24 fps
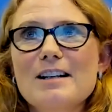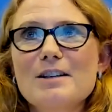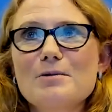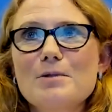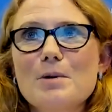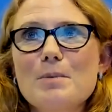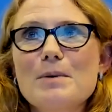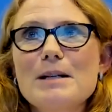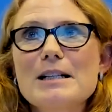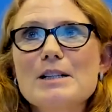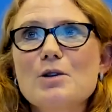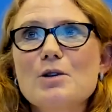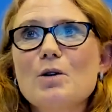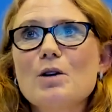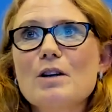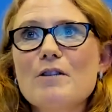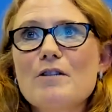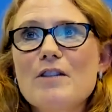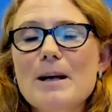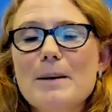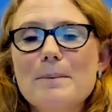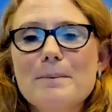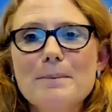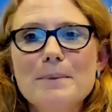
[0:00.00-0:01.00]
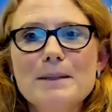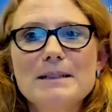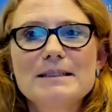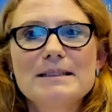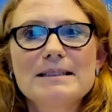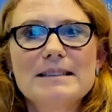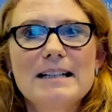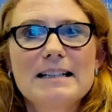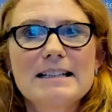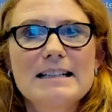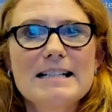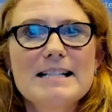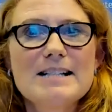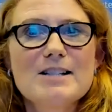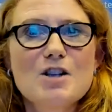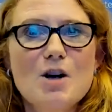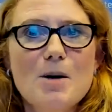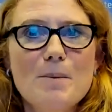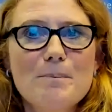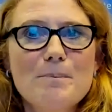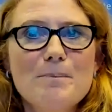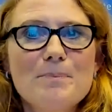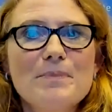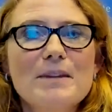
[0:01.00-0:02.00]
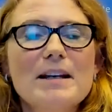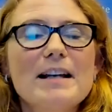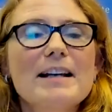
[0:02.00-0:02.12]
repeat all of them, but at least some.